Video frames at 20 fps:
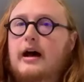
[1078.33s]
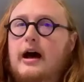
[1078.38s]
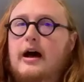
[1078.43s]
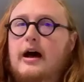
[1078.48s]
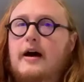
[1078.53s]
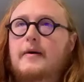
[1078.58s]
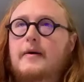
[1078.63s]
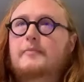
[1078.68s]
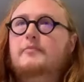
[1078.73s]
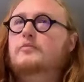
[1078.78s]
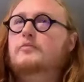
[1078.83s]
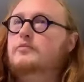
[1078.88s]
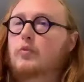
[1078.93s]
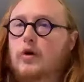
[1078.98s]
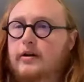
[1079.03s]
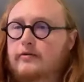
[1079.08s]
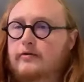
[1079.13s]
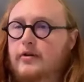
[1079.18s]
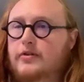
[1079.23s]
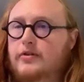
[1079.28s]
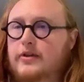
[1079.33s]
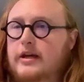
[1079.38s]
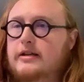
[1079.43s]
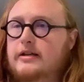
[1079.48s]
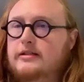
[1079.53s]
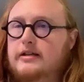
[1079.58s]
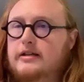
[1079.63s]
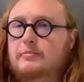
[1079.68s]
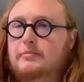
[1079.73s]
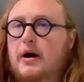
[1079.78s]
One of the
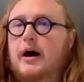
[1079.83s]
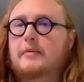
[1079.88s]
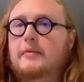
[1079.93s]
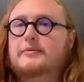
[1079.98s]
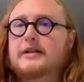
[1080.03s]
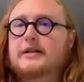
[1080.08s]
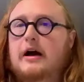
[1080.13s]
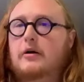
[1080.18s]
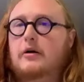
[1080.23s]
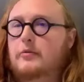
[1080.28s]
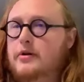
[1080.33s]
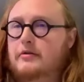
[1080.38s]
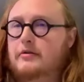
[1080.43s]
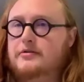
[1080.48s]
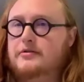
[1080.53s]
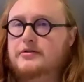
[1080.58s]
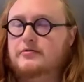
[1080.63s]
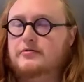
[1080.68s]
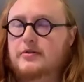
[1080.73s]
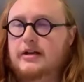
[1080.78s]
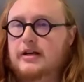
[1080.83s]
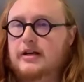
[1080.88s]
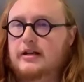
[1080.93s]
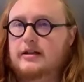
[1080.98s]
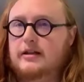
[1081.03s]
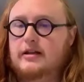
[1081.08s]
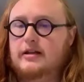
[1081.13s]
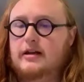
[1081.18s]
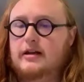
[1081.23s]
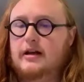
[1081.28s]
things that popped out when I was
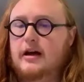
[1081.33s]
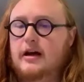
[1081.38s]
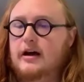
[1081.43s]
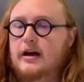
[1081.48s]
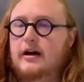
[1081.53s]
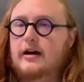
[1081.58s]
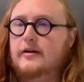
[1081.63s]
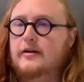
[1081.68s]
reading the